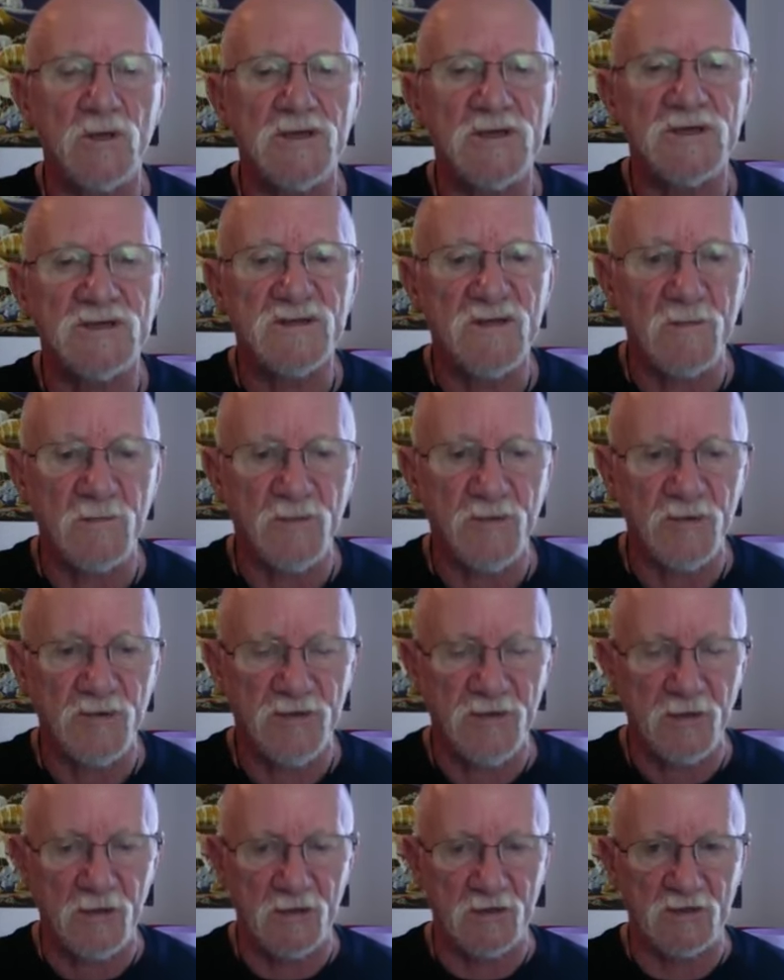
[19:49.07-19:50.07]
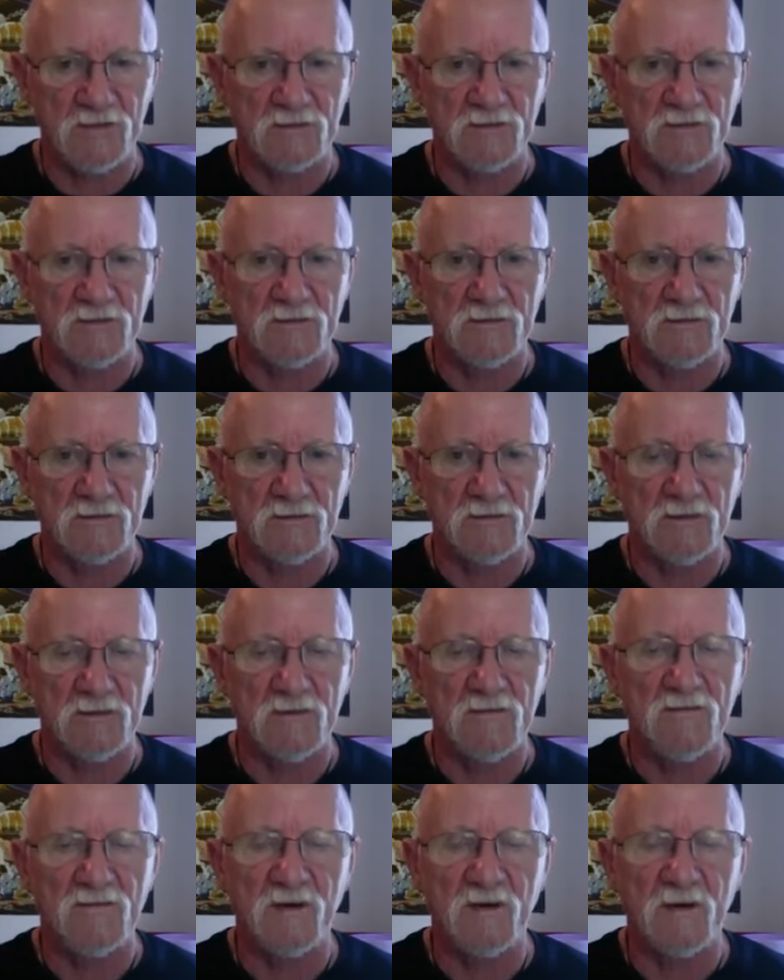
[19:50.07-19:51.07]
with simple things,
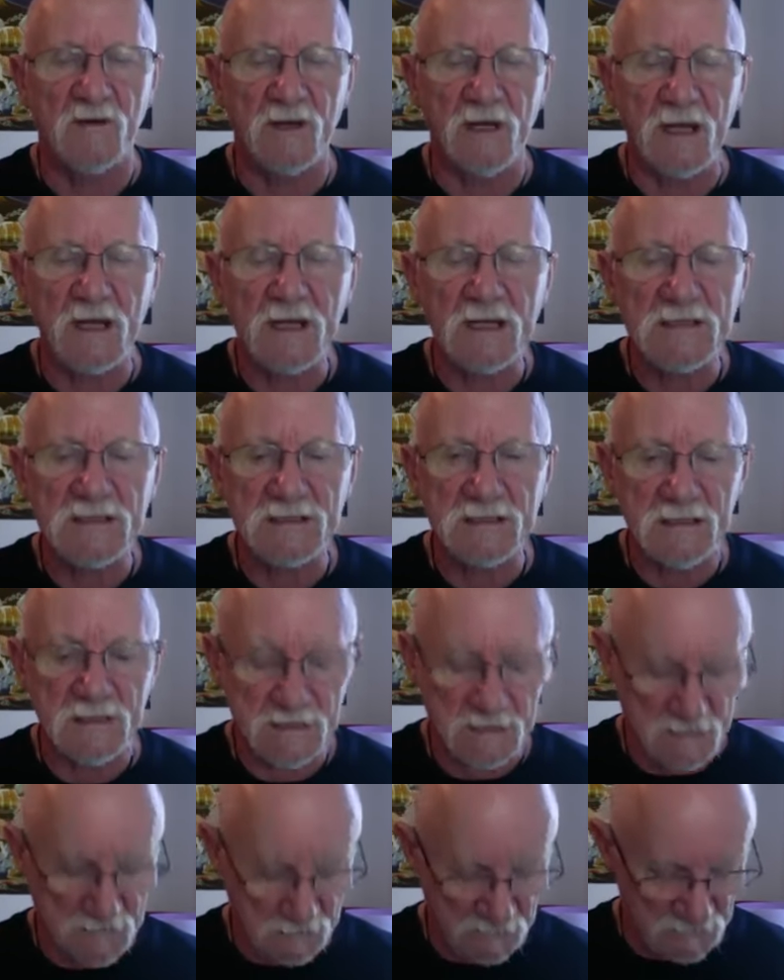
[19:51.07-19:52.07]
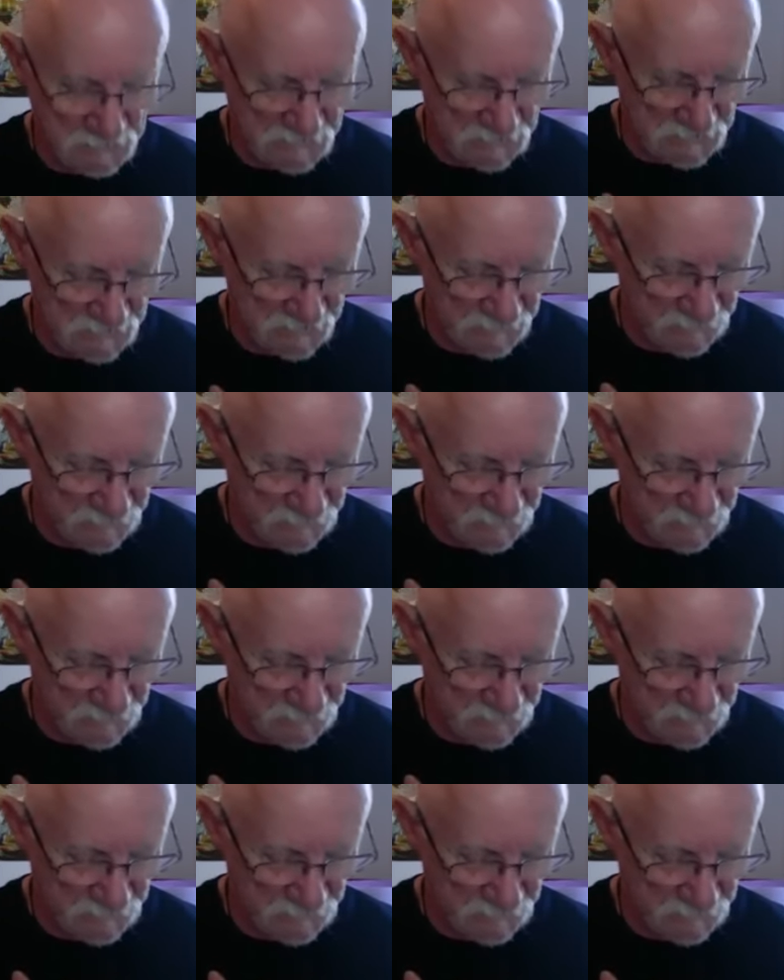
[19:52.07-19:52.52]
very easy things.